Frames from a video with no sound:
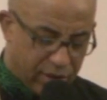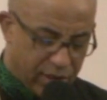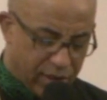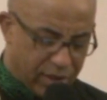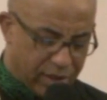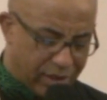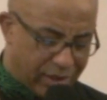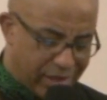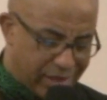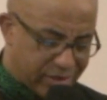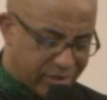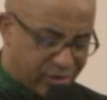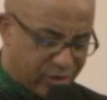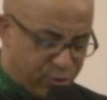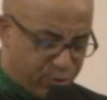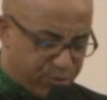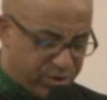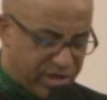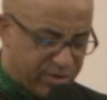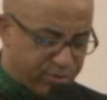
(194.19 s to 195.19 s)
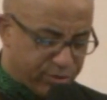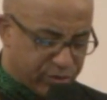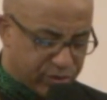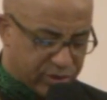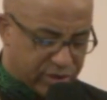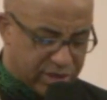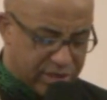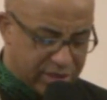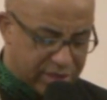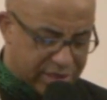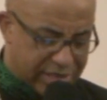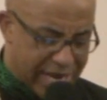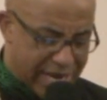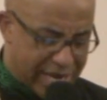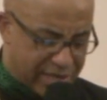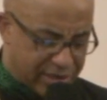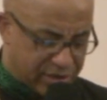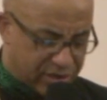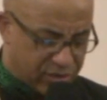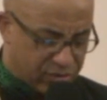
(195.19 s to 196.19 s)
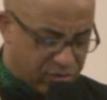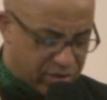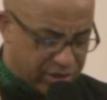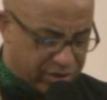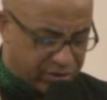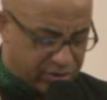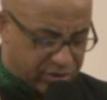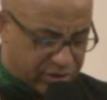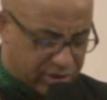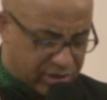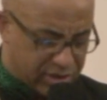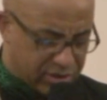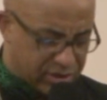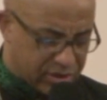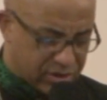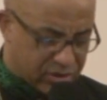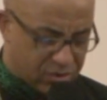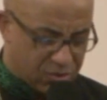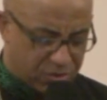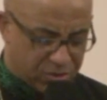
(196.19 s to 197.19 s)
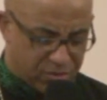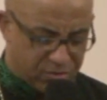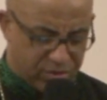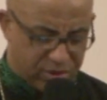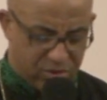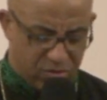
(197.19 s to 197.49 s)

Unless you people see signs and wonders, Jesus told him,